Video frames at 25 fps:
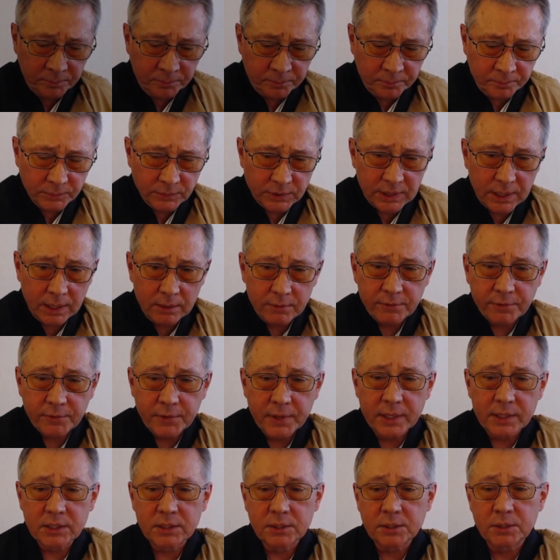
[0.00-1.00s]

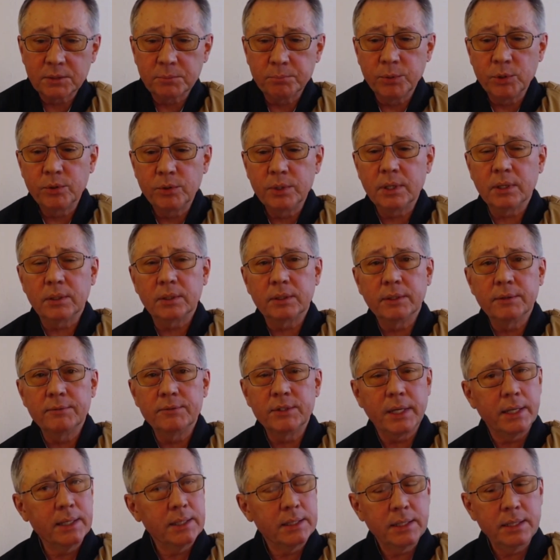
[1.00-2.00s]
sun-faced Buddha lives
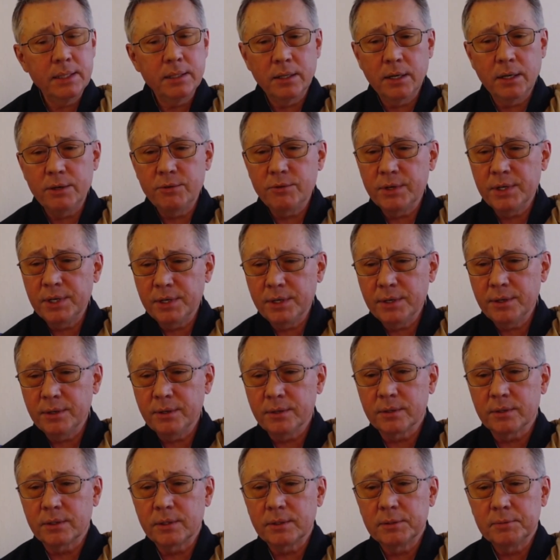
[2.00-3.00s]
1800
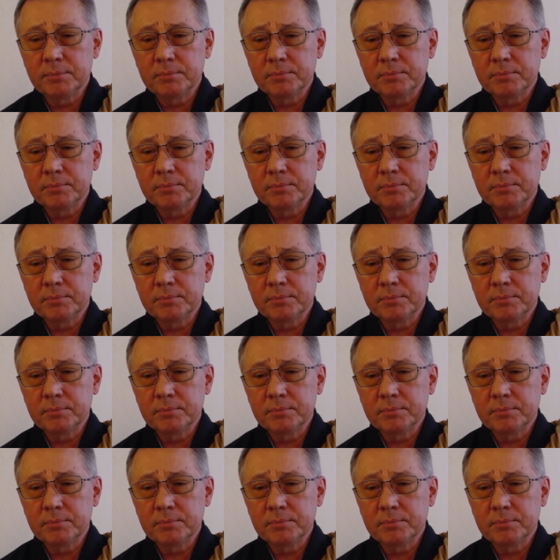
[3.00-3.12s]
years,